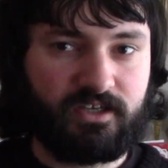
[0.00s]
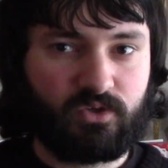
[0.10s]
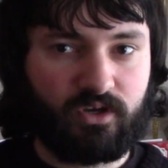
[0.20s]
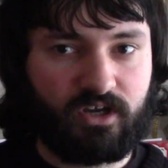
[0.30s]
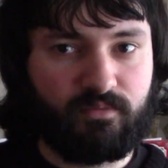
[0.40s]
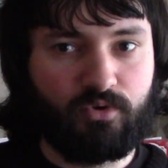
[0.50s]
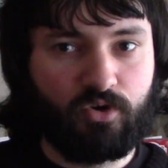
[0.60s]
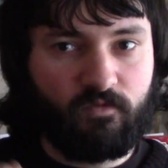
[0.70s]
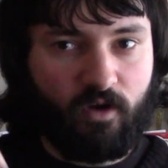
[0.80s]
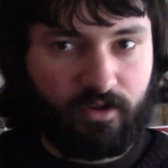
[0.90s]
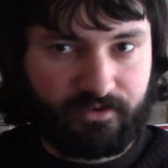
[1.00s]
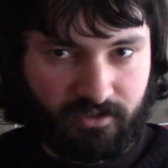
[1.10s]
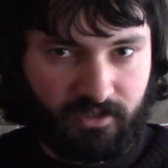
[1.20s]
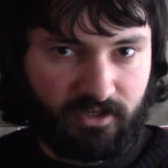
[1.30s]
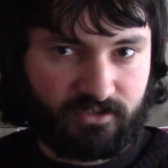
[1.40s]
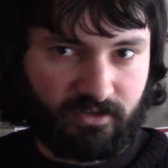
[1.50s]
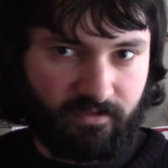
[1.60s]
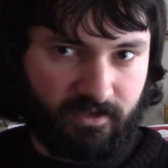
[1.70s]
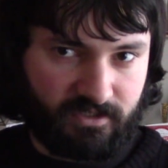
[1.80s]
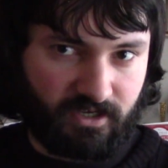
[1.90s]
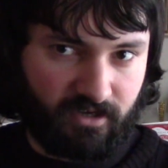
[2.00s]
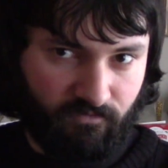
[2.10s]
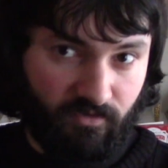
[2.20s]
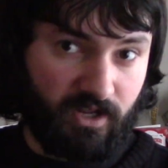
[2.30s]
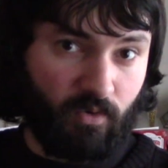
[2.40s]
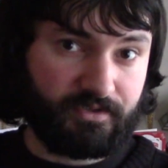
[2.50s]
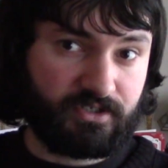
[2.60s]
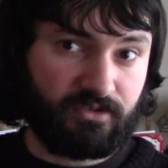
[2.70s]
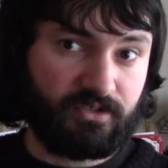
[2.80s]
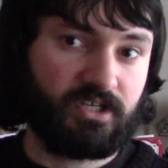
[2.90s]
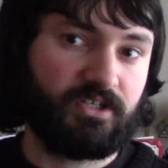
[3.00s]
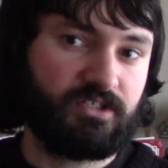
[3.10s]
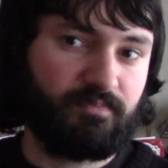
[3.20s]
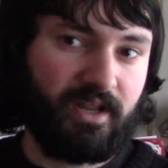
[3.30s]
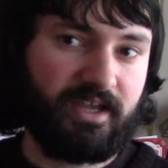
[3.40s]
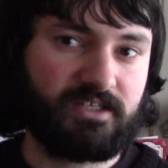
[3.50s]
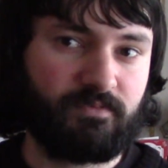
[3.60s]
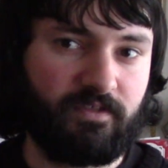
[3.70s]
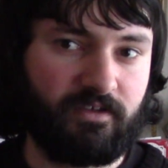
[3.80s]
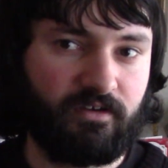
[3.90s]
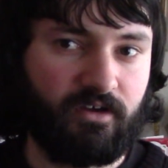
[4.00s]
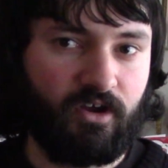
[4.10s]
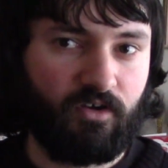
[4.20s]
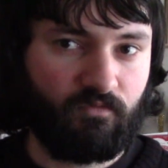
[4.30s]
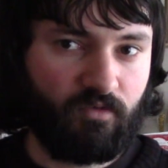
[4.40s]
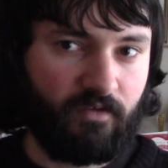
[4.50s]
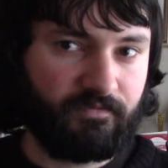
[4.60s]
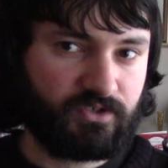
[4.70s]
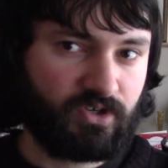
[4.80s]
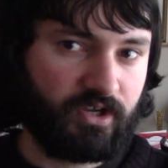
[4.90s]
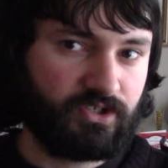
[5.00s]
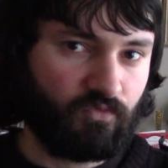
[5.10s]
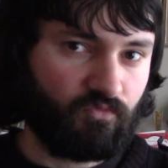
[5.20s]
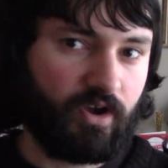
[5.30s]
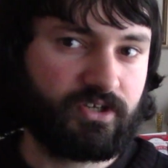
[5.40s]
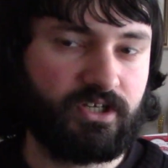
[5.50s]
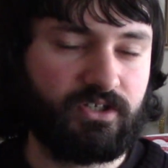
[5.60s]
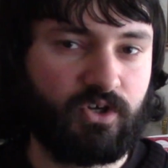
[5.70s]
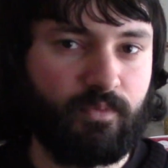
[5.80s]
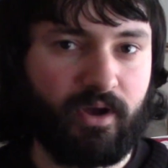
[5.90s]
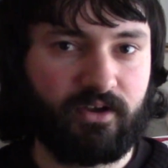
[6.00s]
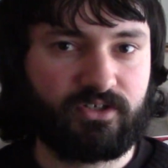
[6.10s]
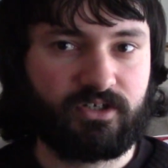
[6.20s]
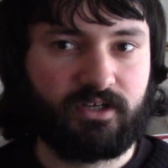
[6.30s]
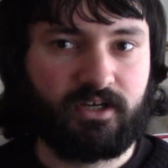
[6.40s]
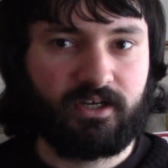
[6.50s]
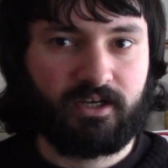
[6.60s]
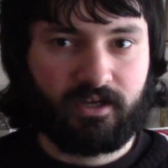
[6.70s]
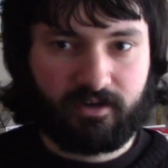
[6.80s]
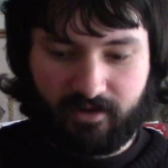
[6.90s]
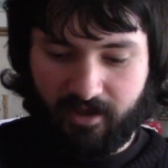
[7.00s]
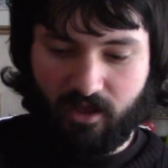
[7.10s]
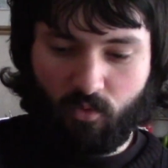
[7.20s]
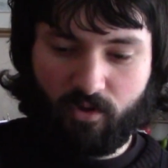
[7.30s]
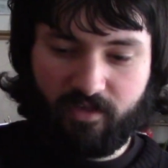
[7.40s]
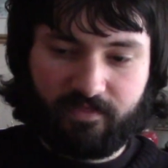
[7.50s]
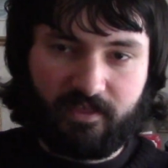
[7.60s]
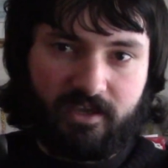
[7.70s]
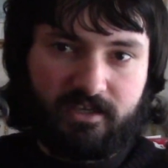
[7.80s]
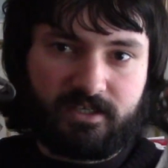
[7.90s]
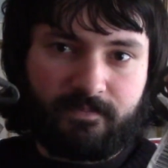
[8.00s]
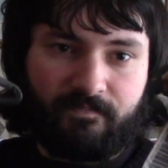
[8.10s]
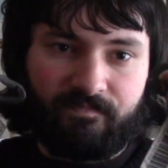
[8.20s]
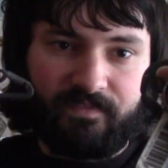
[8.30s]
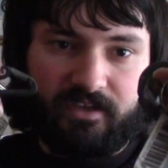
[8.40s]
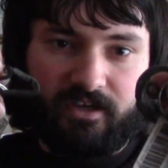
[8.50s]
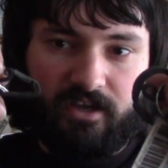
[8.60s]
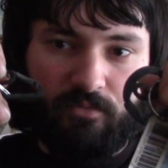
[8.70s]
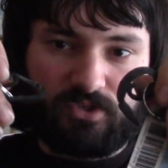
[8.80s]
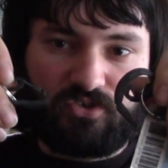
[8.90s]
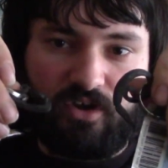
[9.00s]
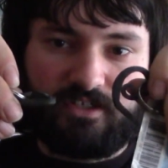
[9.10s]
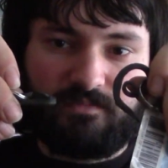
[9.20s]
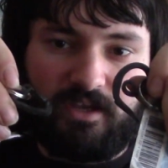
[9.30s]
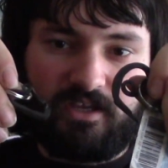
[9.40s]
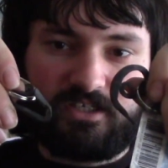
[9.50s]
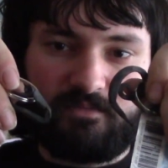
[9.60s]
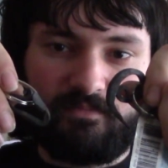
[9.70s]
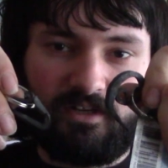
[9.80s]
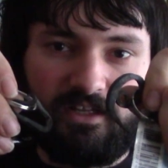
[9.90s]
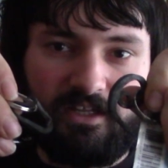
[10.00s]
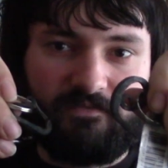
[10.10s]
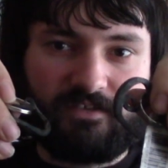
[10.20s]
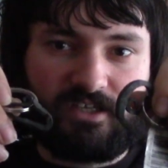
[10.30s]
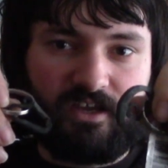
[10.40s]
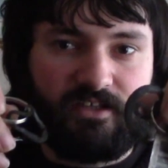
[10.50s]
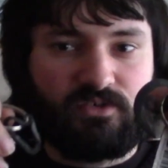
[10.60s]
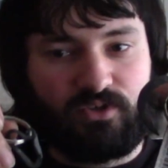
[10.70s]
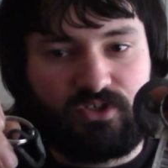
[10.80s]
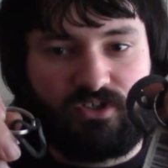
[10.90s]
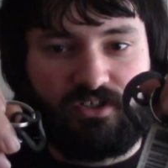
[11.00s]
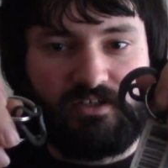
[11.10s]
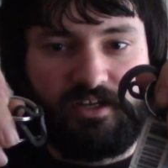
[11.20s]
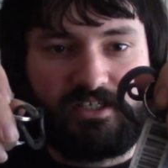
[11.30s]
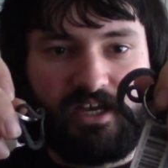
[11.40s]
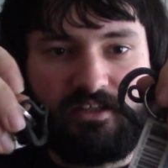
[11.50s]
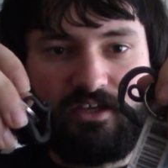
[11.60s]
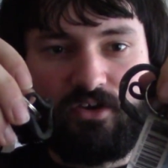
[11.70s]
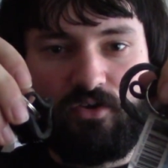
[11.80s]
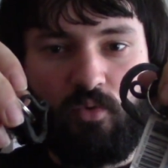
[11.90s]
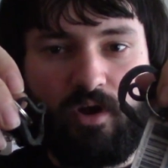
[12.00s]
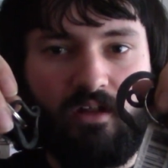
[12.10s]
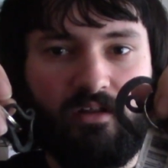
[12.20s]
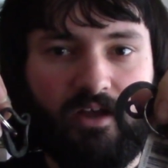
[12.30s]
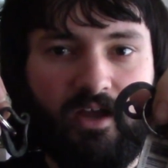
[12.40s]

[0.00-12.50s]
so I can move on to things like I really want to do, such as bladesmithing, rather than trying to rush it too much. Now with these, I was trying to make some leaf designs, which didn't exactly go well,